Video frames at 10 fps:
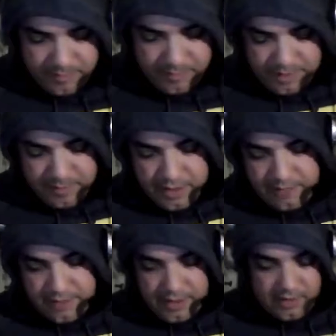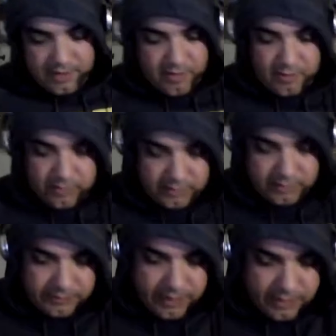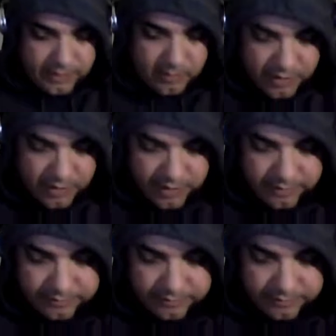uh, big money fight though if they you know, do book it. it.